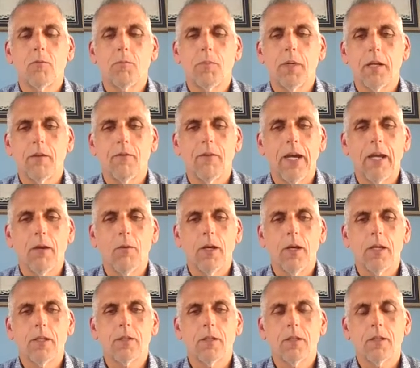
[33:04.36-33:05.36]
pit
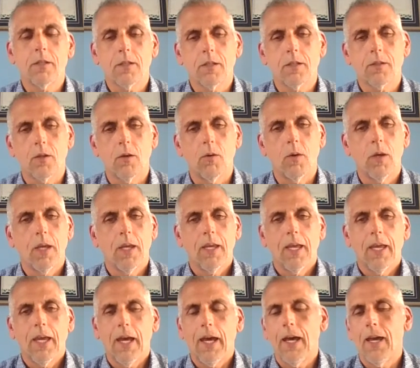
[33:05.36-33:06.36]
evaluations. And so
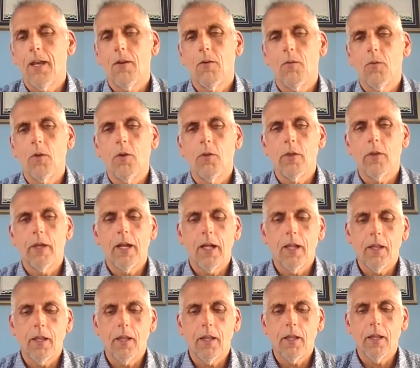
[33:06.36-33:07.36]
I don't know that
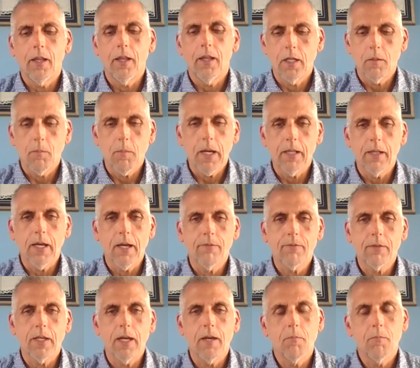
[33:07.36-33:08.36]
I'll ever see it in my
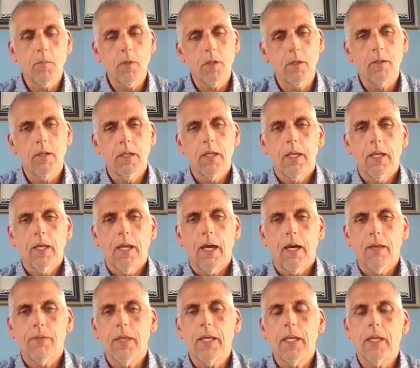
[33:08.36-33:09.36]
lifetime, but
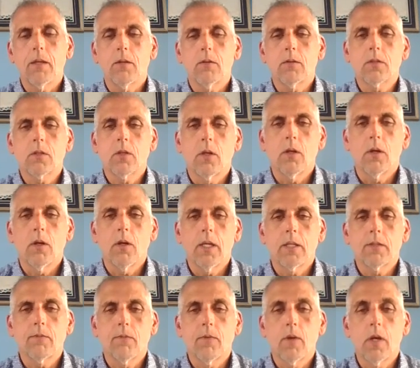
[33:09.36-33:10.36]
I think
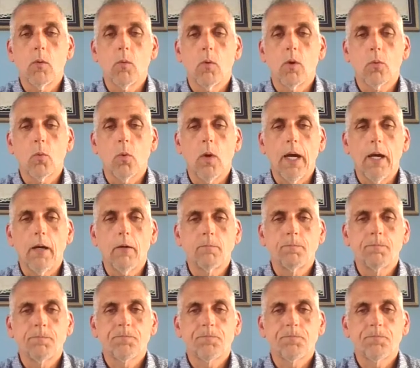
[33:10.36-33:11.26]
it's very worthwhile.